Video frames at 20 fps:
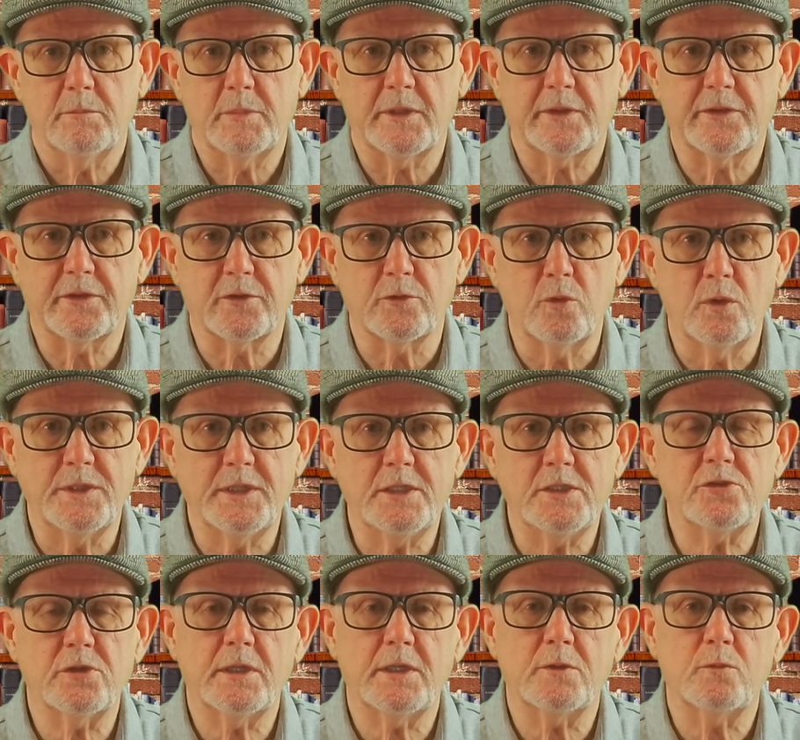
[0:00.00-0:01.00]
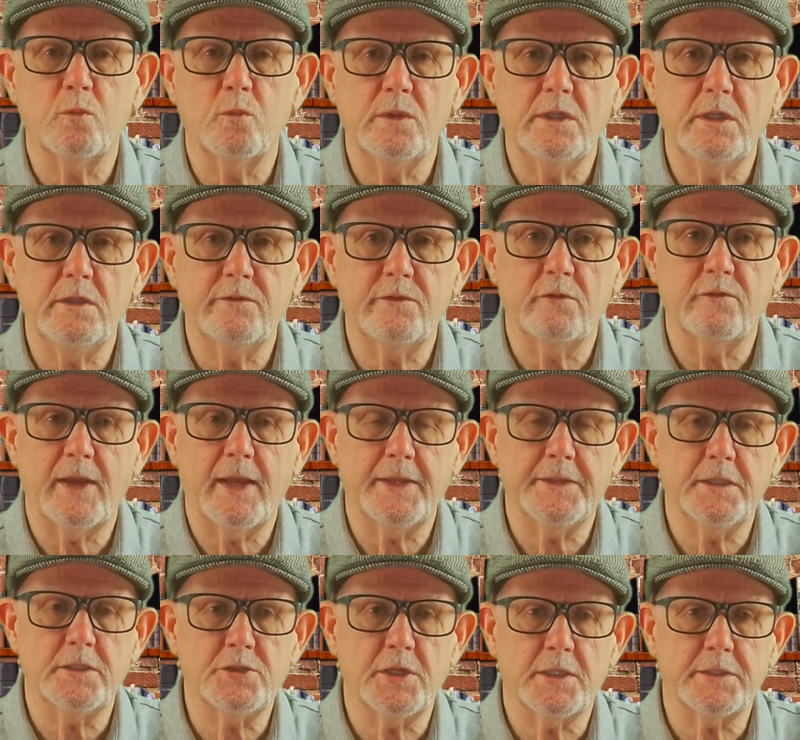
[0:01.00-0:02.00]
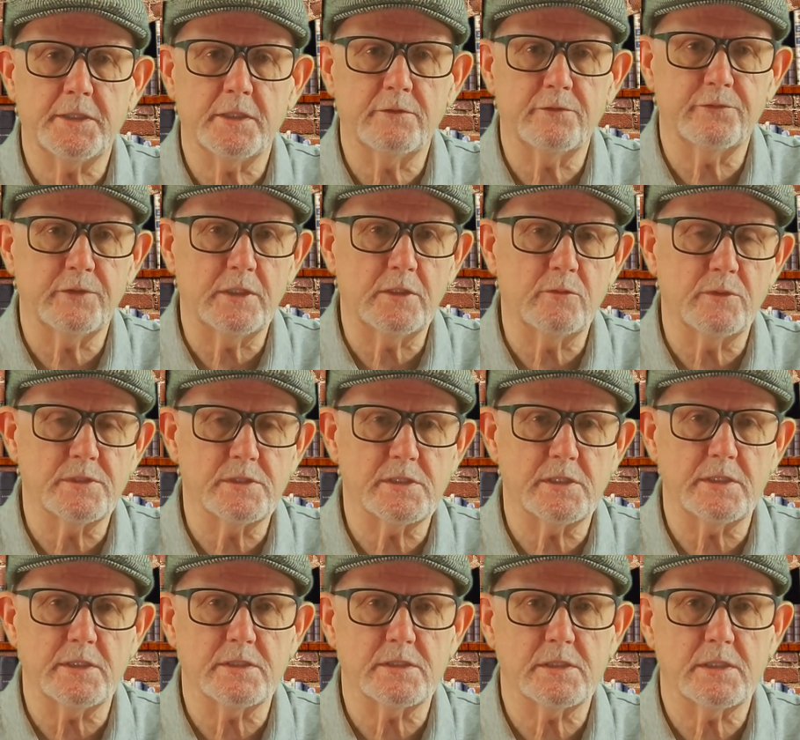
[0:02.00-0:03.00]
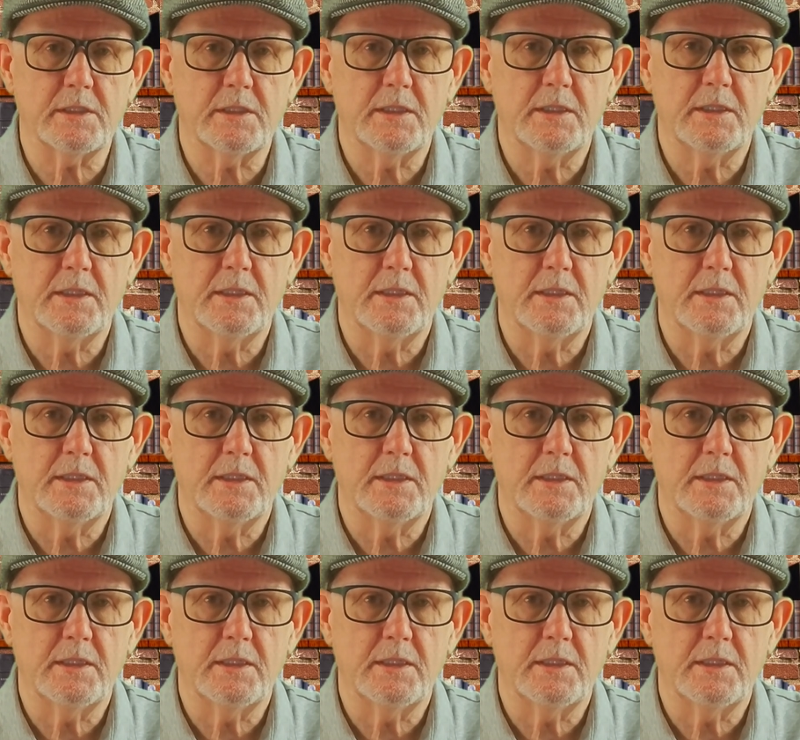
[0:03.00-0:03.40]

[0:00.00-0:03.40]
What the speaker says: but through an intricate weave of energetic frequencies.